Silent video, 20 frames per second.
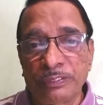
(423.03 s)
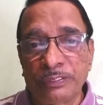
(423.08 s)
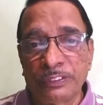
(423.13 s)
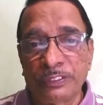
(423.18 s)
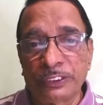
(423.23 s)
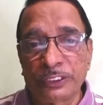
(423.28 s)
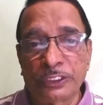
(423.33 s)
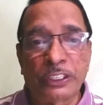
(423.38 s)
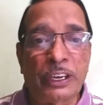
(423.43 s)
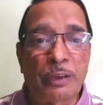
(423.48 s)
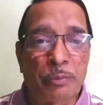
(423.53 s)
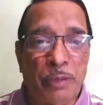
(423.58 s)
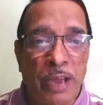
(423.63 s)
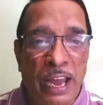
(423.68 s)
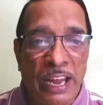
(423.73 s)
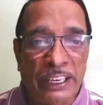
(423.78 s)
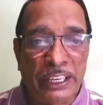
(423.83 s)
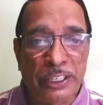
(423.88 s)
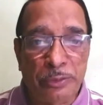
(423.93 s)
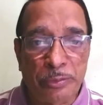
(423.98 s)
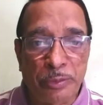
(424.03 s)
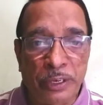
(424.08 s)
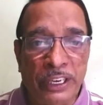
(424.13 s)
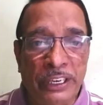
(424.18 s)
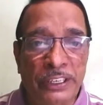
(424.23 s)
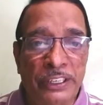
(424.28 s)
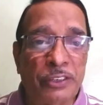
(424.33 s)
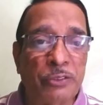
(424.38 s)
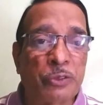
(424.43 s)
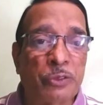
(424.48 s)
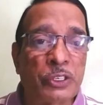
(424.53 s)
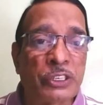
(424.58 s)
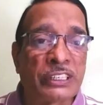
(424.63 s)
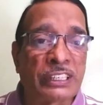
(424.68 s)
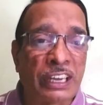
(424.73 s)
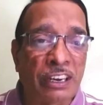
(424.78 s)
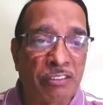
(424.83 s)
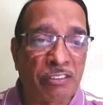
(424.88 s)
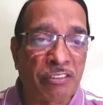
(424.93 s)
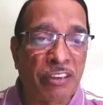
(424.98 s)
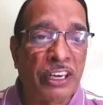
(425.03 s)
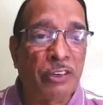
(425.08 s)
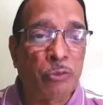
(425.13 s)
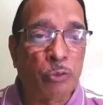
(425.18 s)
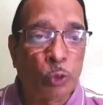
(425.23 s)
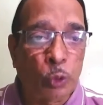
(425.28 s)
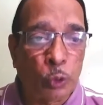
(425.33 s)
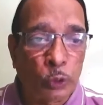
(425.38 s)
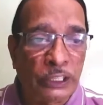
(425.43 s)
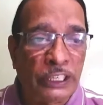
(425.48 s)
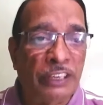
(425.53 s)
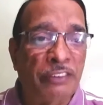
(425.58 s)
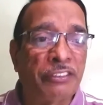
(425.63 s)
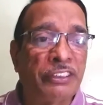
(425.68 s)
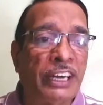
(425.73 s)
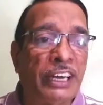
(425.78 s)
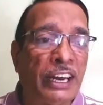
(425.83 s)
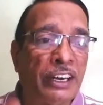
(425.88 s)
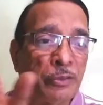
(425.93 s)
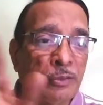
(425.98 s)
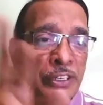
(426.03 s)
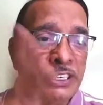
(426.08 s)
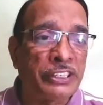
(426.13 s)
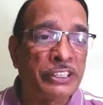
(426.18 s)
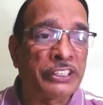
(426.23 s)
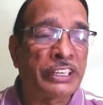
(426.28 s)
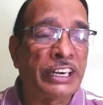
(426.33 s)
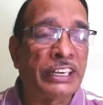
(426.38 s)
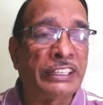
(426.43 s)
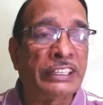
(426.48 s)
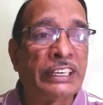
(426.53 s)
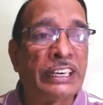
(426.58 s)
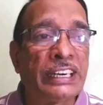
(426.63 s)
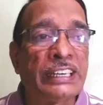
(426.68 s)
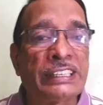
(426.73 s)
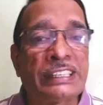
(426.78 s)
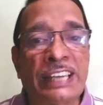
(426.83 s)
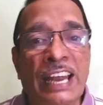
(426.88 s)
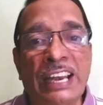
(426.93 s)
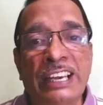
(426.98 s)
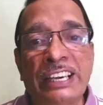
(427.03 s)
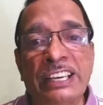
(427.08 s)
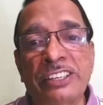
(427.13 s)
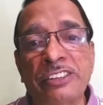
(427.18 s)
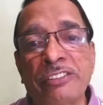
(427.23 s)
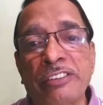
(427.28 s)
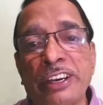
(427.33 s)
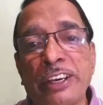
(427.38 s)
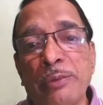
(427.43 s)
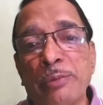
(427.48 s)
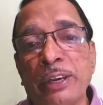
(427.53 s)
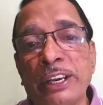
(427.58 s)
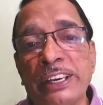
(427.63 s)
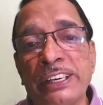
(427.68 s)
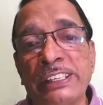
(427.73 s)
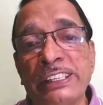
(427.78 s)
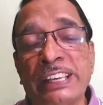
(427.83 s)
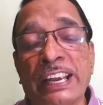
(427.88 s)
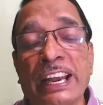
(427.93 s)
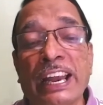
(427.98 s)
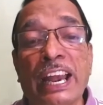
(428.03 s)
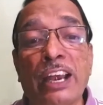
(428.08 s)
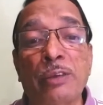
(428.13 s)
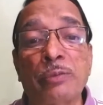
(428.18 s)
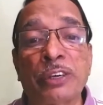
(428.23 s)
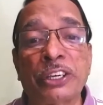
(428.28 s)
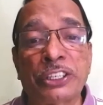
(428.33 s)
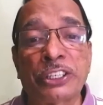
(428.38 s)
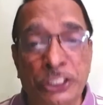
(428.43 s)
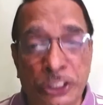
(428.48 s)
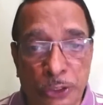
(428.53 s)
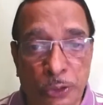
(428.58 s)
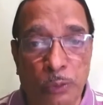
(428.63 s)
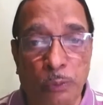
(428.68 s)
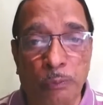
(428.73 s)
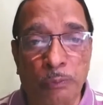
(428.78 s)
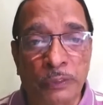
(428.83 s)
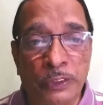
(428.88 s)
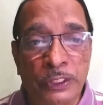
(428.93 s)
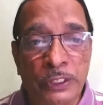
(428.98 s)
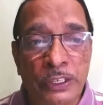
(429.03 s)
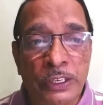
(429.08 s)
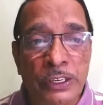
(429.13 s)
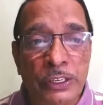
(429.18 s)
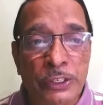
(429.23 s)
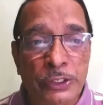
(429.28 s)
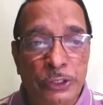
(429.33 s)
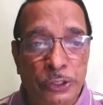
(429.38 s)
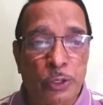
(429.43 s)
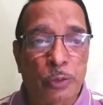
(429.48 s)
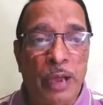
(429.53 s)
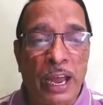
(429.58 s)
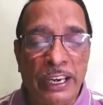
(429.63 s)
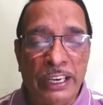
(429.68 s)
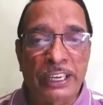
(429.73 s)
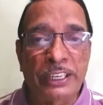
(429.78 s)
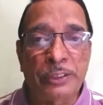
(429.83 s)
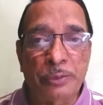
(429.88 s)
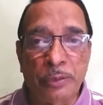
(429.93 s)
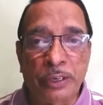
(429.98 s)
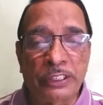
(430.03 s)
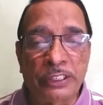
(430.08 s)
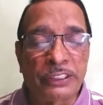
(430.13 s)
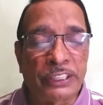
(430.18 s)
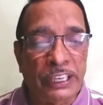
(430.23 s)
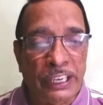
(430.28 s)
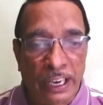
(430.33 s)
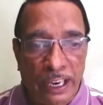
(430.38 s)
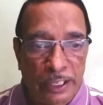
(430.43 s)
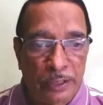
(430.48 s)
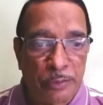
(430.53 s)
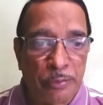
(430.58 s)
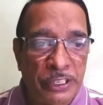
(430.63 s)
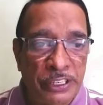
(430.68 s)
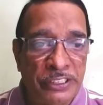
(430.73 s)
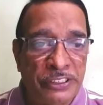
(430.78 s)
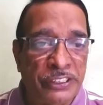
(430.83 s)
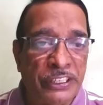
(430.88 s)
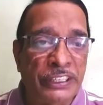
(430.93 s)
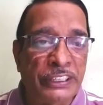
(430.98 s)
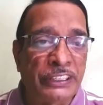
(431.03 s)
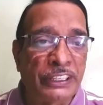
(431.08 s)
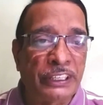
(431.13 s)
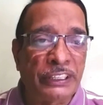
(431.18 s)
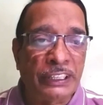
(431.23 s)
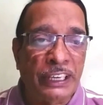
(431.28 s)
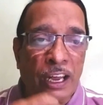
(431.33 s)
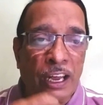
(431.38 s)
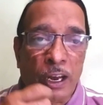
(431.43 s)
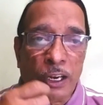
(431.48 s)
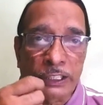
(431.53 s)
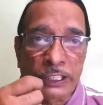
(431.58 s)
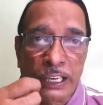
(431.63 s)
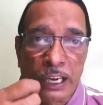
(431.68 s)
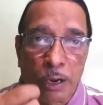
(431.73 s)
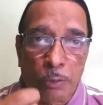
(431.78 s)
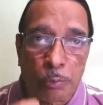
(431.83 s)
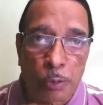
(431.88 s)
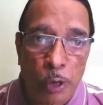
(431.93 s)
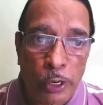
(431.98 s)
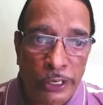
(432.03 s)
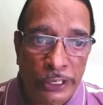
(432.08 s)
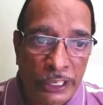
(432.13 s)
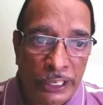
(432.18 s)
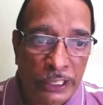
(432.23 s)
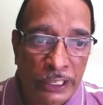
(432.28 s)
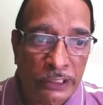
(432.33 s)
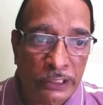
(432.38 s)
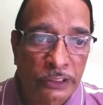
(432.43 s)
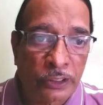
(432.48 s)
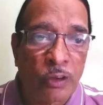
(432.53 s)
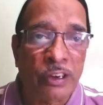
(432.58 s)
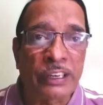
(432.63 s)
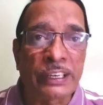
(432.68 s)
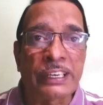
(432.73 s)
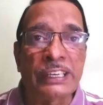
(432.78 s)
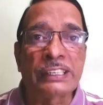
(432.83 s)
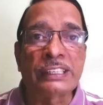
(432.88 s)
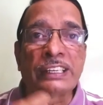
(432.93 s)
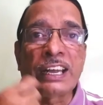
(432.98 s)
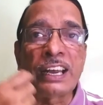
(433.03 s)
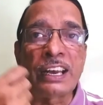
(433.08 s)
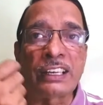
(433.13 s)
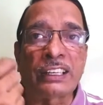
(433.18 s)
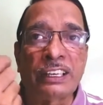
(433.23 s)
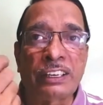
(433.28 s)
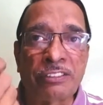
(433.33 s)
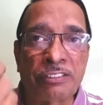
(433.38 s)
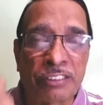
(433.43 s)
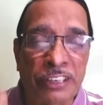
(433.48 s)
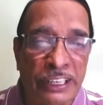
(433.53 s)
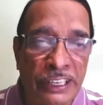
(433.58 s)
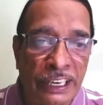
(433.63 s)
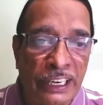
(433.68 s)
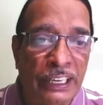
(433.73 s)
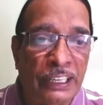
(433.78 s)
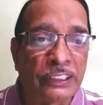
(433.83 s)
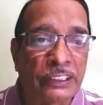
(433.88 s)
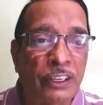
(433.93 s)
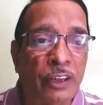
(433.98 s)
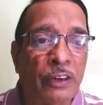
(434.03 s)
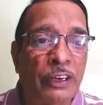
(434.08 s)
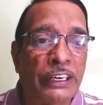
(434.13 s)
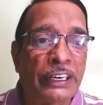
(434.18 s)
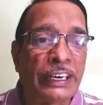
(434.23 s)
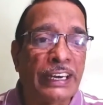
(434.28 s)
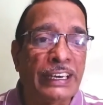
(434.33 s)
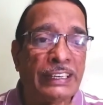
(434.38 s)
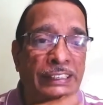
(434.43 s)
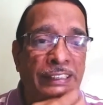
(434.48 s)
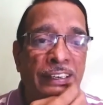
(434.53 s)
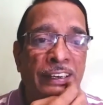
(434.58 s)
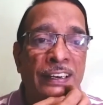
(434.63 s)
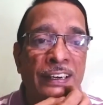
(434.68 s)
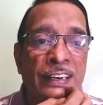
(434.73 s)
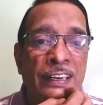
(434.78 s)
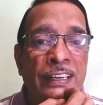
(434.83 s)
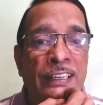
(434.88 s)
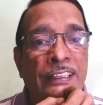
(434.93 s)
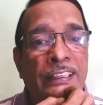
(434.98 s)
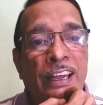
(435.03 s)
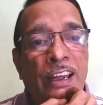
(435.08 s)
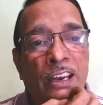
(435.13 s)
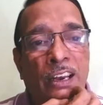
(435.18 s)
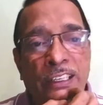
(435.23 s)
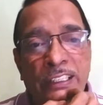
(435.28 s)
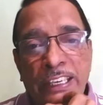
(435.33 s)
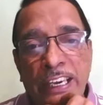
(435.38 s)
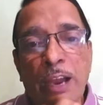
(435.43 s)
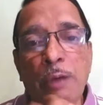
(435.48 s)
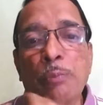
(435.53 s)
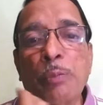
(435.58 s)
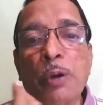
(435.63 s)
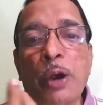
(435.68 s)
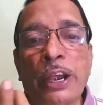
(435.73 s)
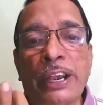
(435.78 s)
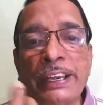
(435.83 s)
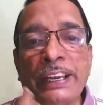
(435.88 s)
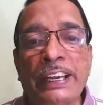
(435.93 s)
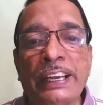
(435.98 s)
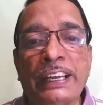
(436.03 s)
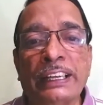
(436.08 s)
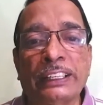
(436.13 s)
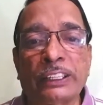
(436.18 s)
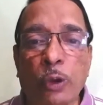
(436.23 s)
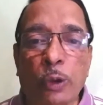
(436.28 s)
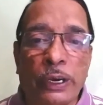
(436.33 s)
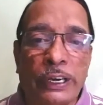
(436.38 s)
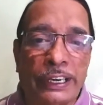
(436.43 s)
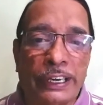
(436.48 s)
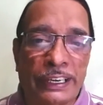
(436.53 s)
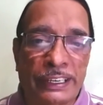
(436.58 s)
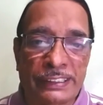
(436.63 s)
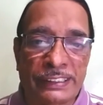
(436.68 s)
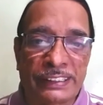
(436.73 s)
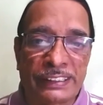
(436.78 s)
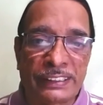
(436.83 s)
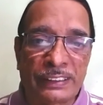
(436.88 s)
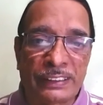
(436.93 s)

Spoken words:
So a management would survive only if the administration is satisfied by its academic show. So management, the administration, they are the appointing authorities, they are the funding authorities, they are the appointing authorities.